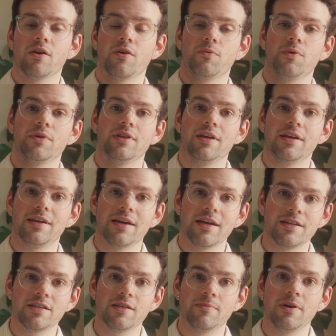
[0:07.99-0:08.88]
with the
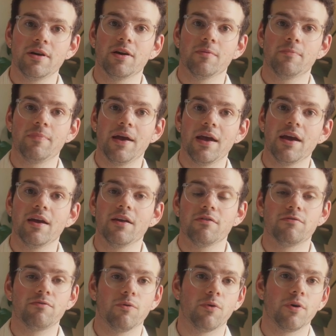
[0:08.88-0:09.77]
Kentmere Pan
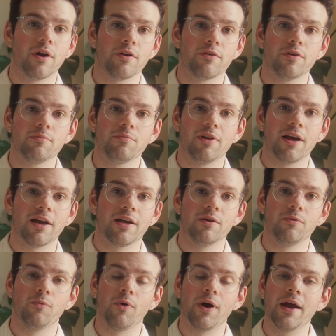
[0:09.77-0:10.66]
four hundred black
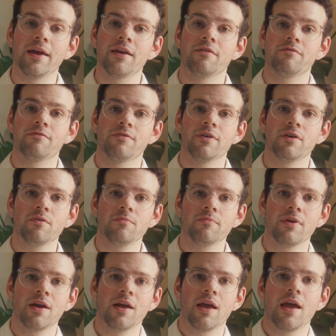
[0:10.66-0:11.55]
and white film,